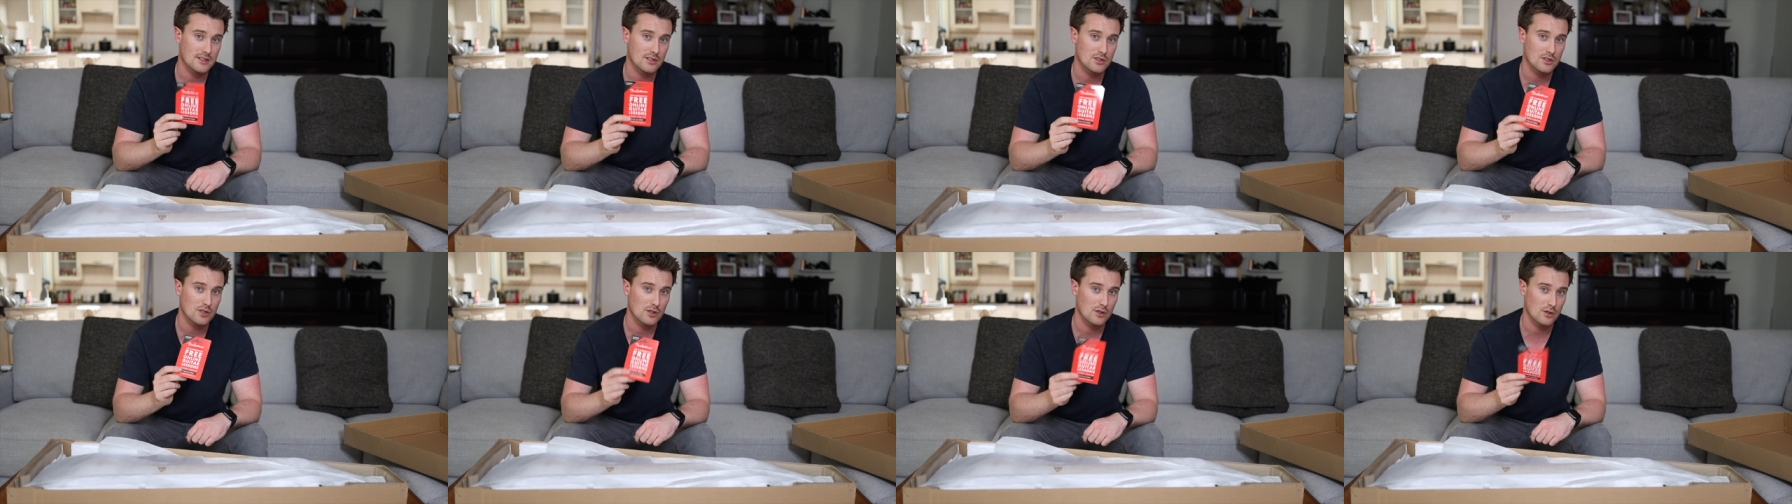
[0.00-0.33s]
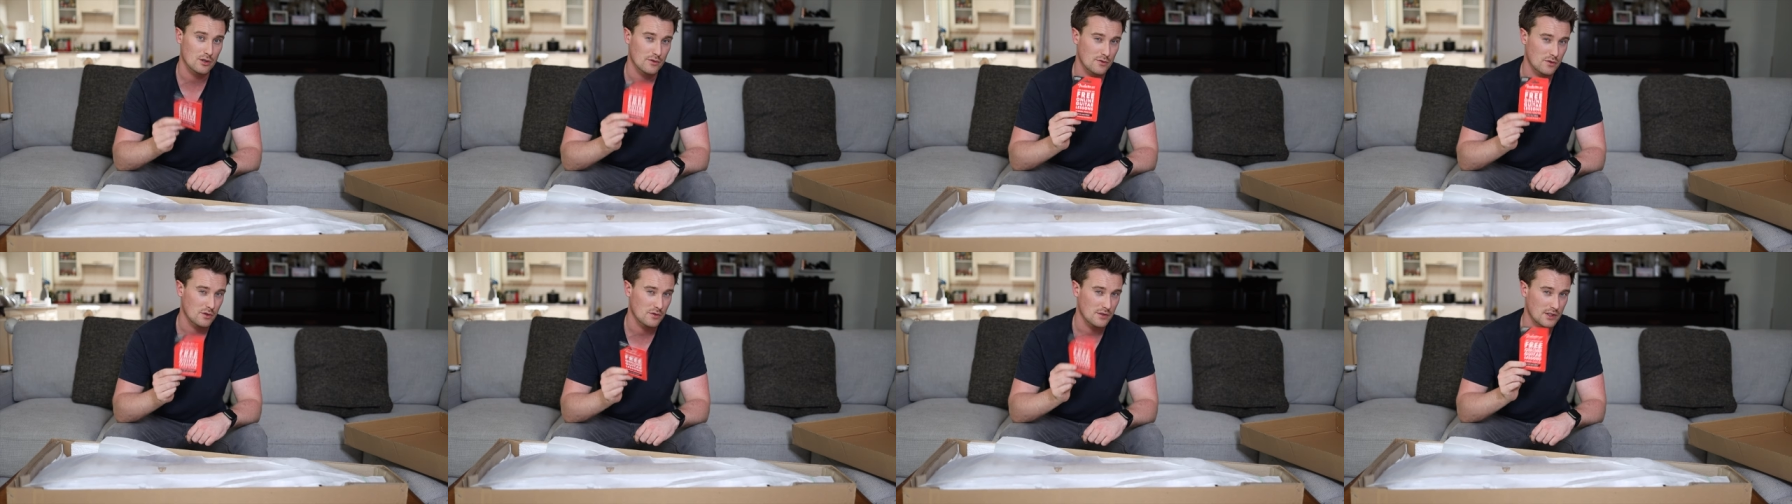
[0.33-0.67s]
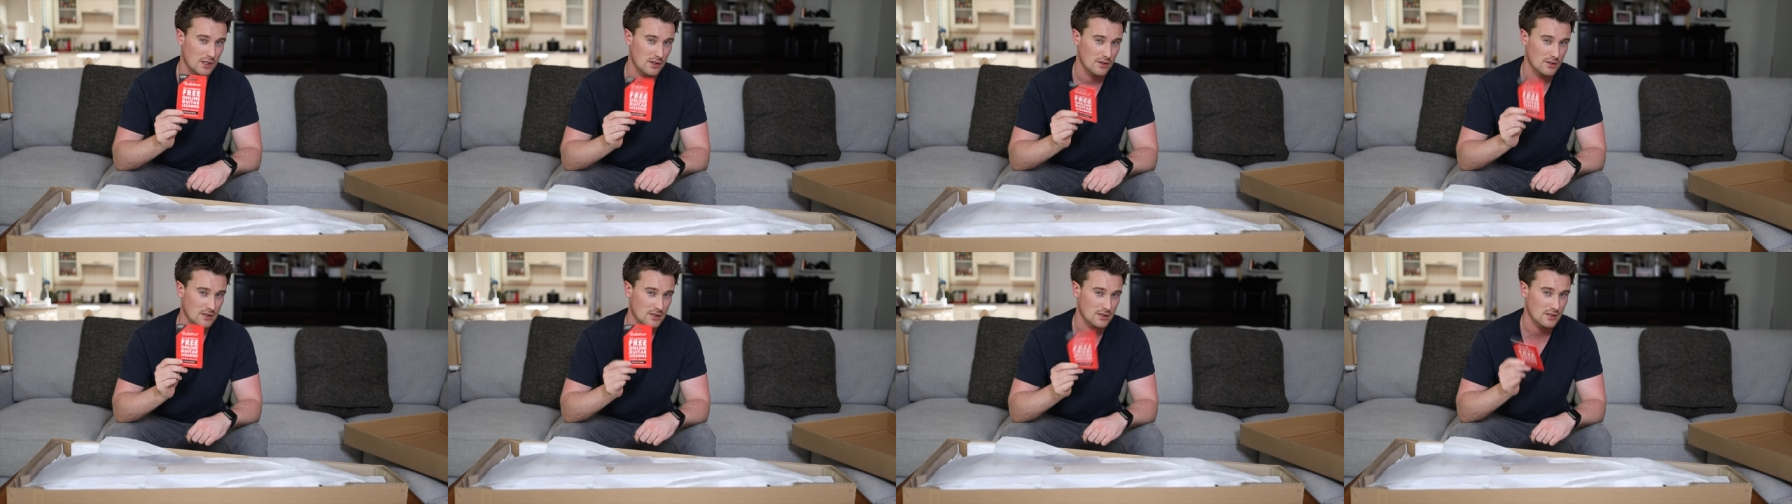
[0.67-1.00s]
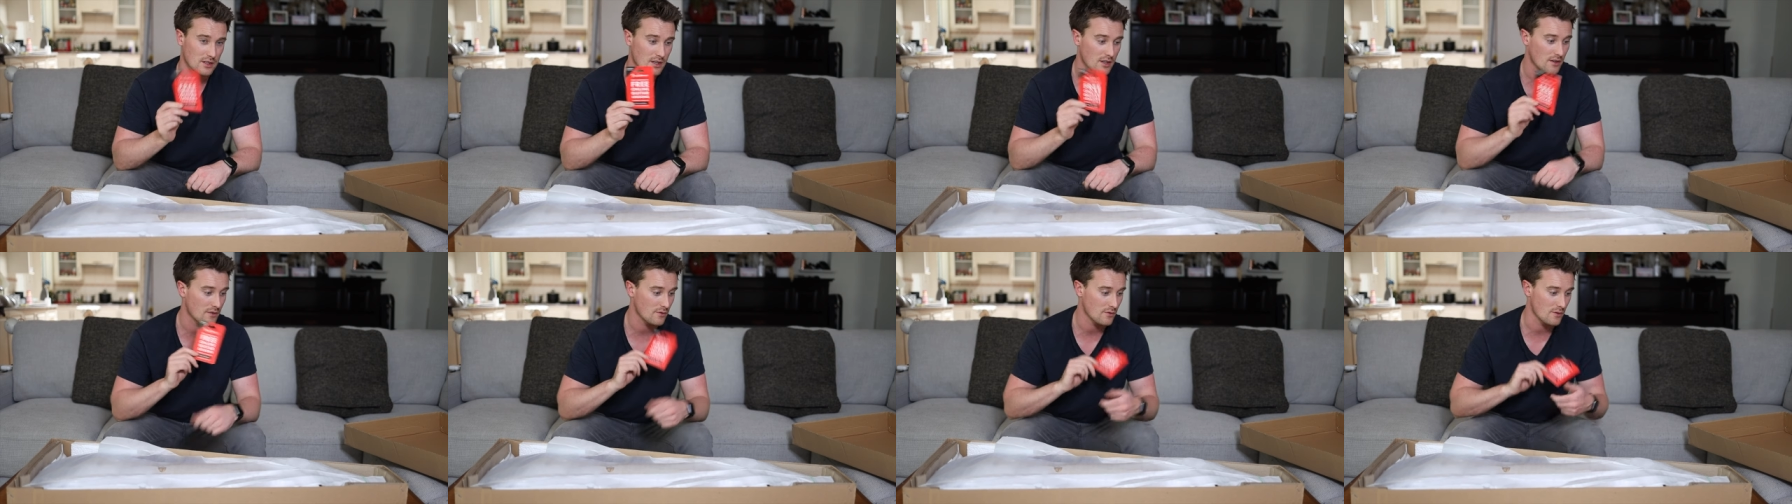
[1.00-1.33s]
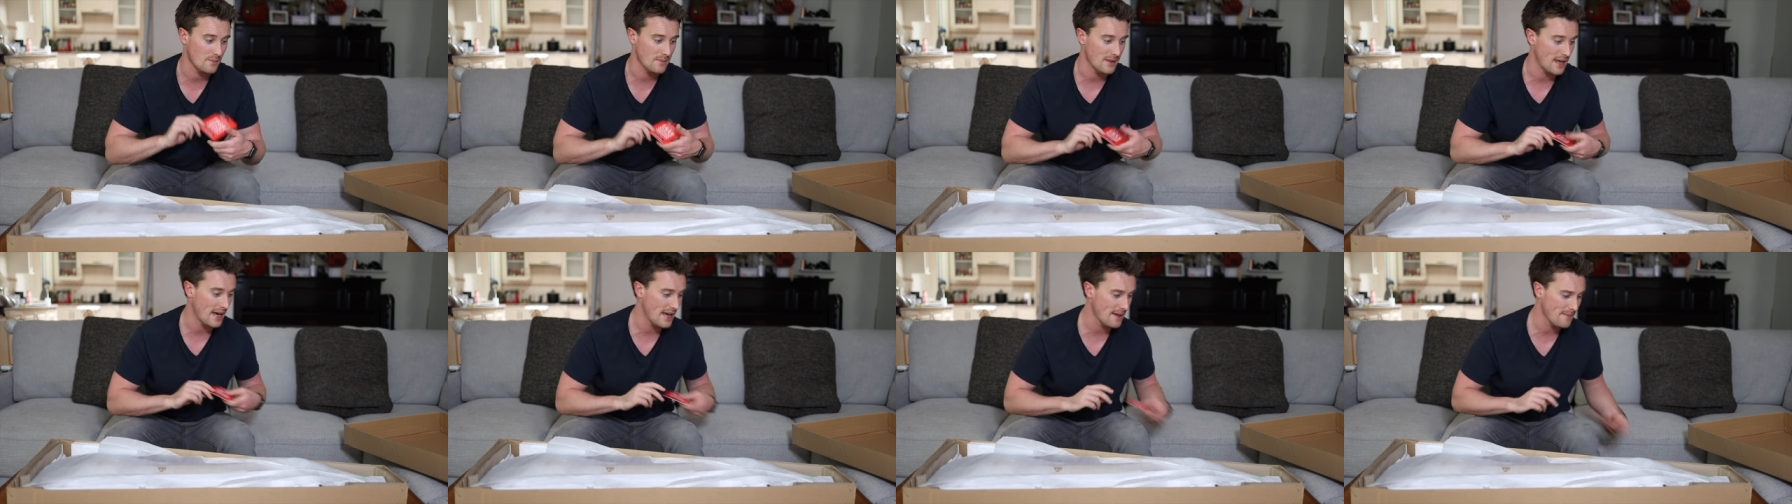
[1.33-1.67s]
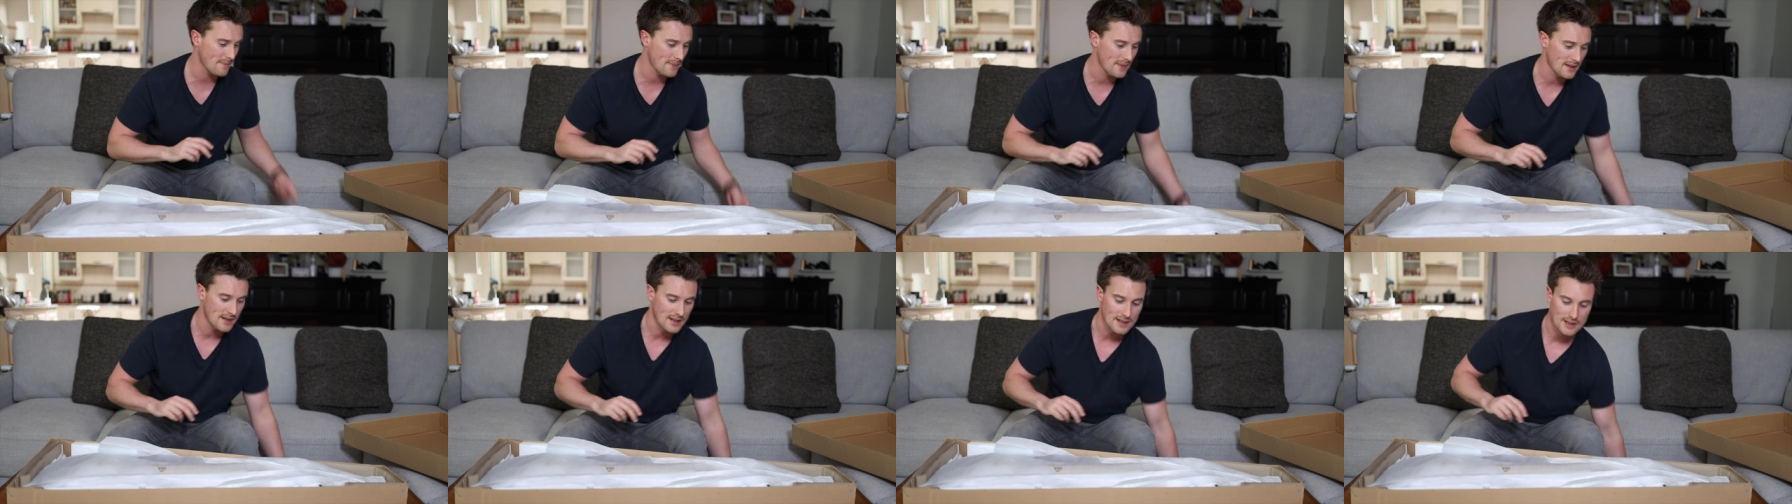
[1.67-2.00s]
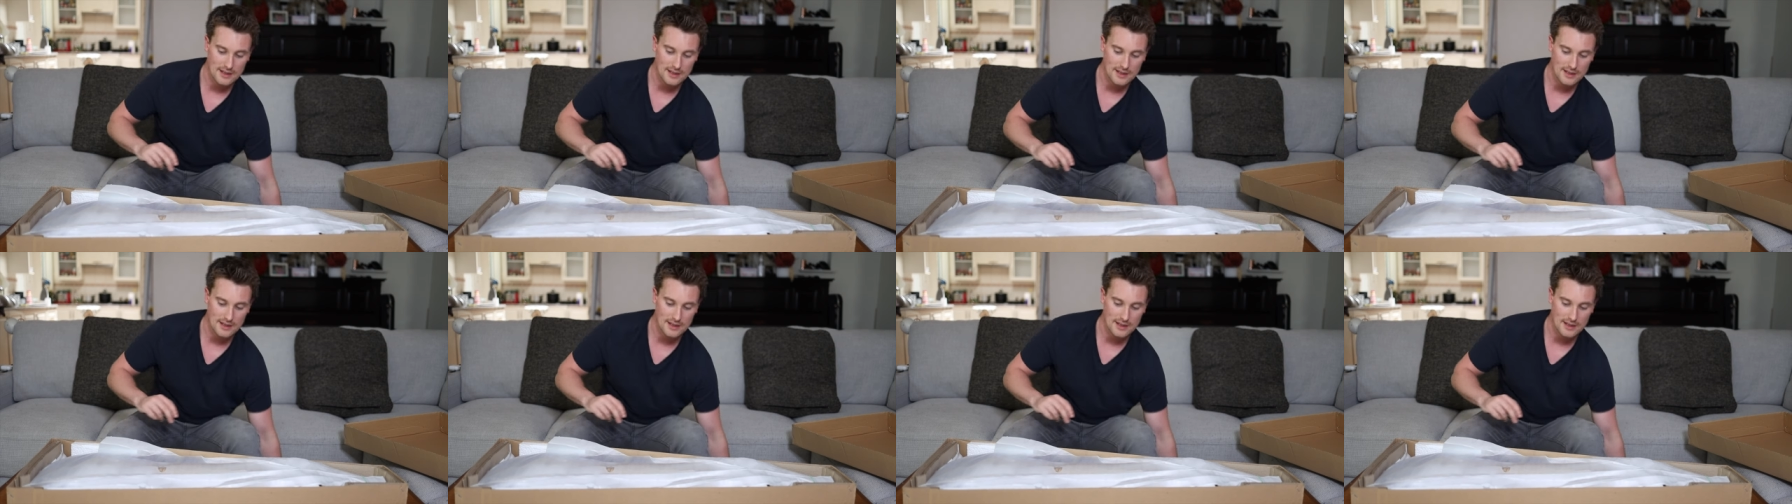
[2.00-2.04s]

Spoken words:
to show you a few videos from that.